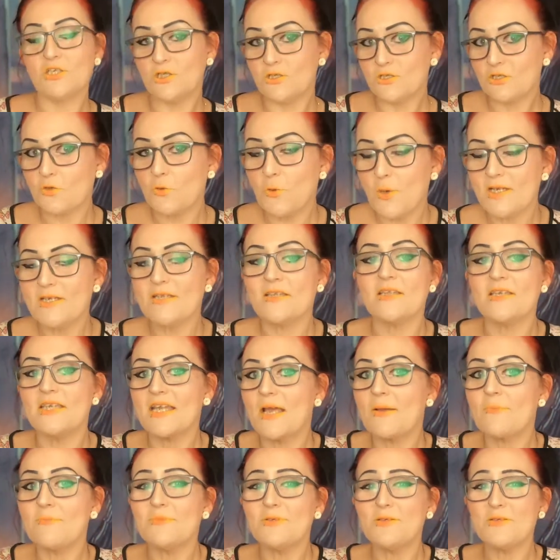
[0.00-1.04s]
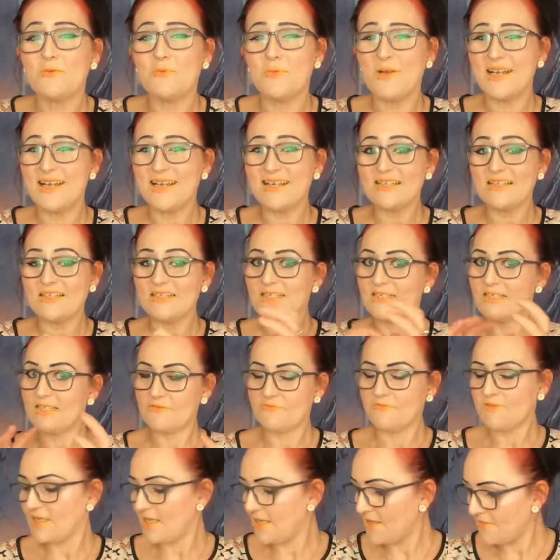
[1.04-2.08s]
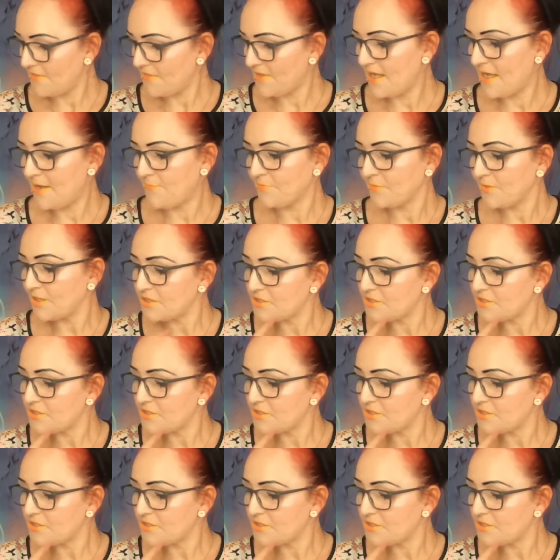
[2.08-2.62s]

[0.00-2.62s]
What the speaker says: does Queen of the Damned as well. And I have to get that.